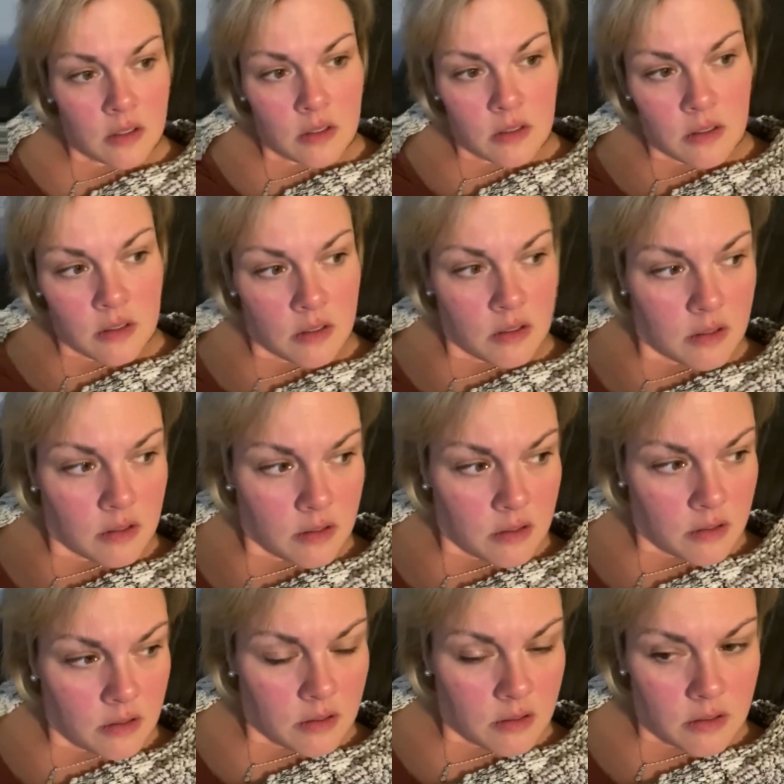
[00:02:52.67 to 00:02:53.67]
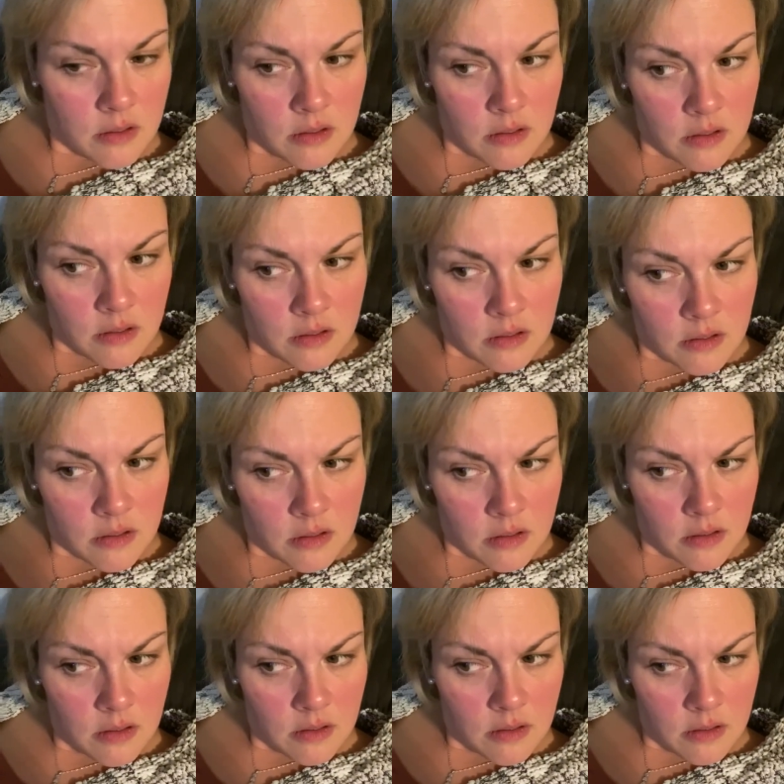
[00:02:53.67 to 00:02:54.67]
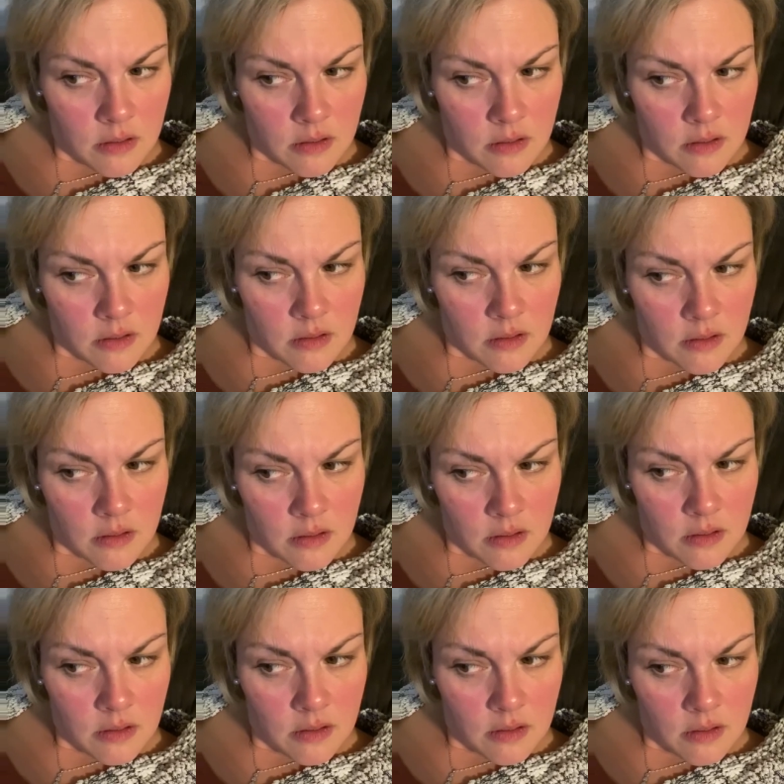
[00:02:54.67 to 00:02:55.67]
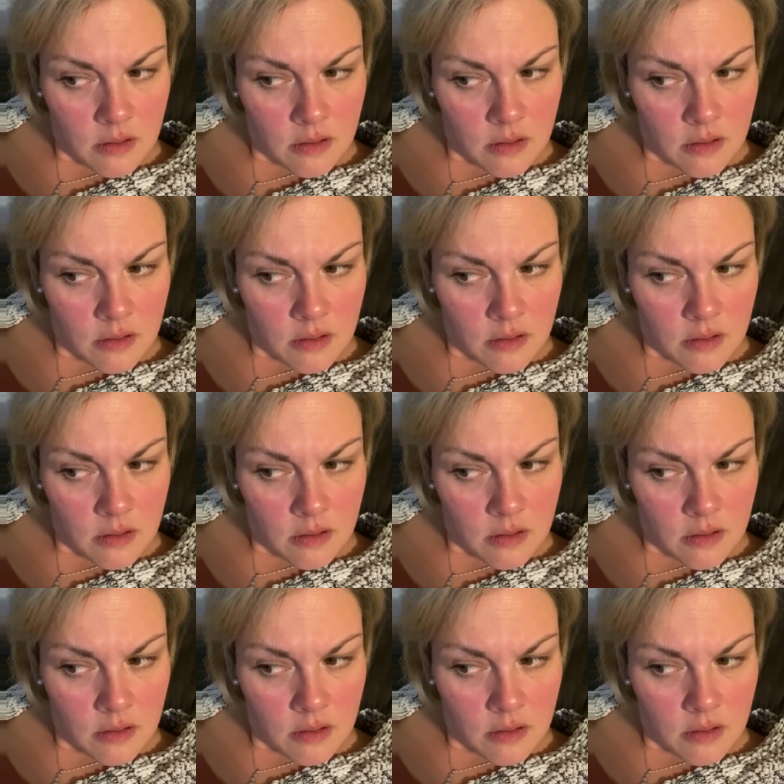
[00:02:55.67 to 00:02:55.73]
[no speech]